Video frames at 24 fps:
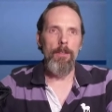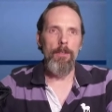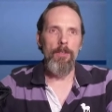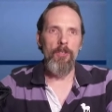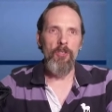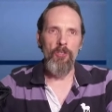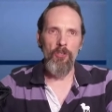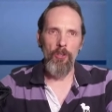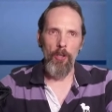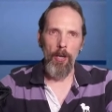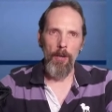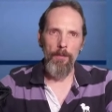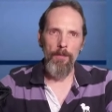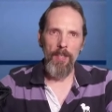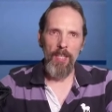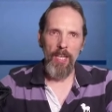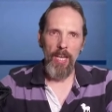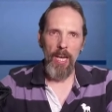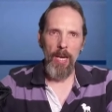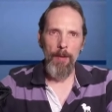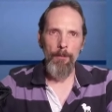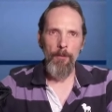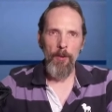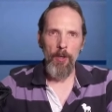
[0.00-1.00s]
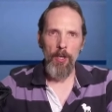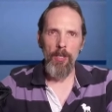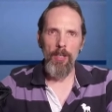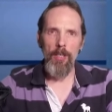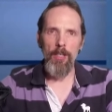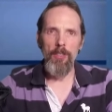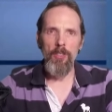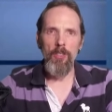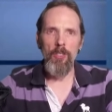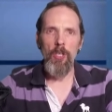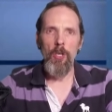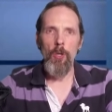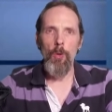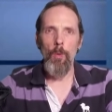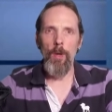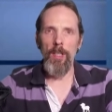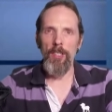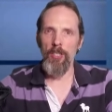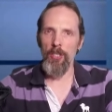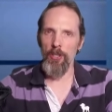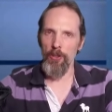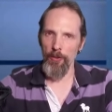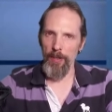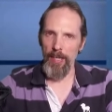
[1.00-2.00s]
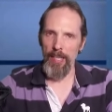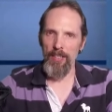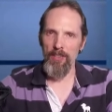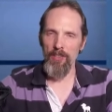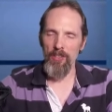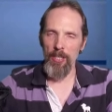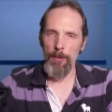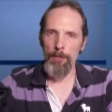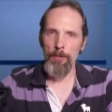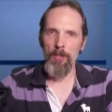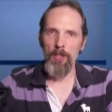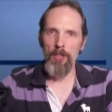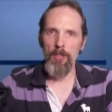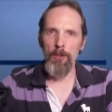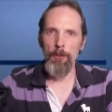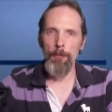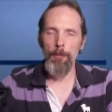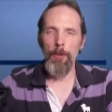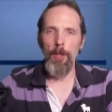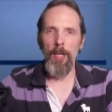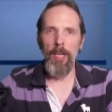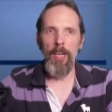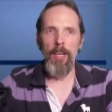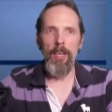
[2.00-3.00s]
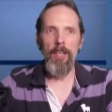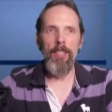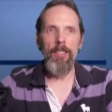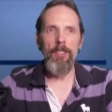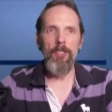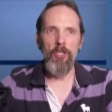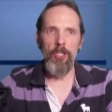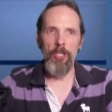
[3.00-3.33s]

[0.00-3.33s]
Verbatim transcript: The star of the game for Hertz went to great substitute player